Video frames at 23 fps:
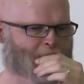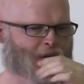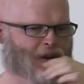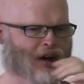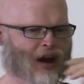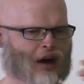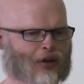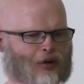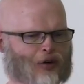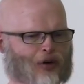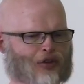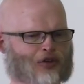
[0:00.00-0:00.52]

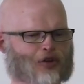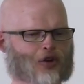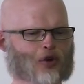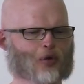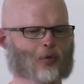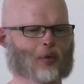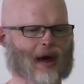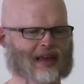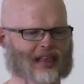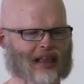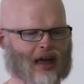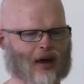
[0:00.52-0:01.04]
Now, there are two
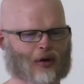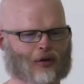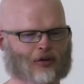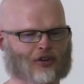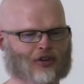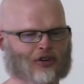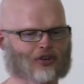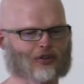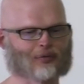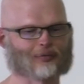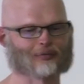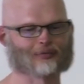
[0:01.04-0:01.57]
red
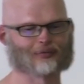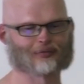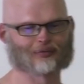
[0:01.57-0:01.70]
languages,